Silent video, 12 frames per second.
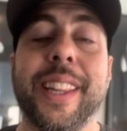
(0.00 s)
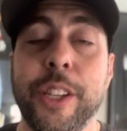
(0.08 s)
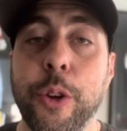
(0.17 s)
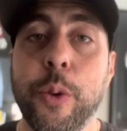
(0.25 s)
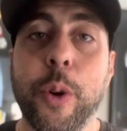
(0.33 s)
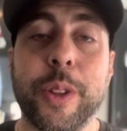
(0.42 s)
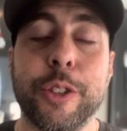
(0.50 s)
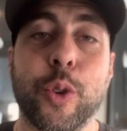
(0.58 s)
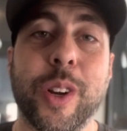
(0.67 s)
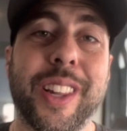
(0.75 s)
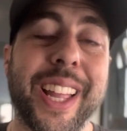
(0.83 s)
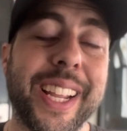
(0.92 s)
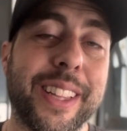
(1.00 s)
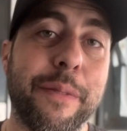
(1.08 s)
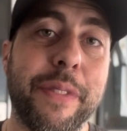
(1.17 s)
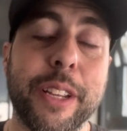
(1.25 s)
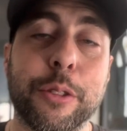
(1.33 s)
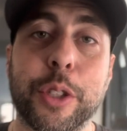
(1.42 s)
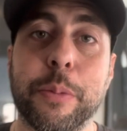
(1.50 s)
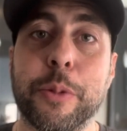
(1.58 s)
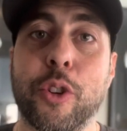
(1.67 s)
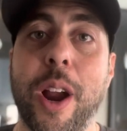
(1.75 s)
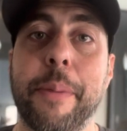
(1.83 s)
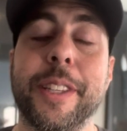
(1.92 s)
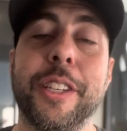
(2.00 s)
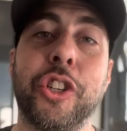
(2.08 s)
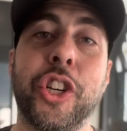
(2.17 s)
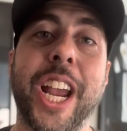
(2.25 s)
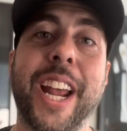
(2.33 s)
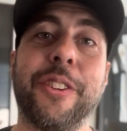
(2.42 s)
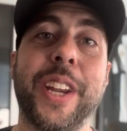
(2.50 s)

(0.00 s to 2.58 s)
You know the drill. Like the video, subscribe to the channel.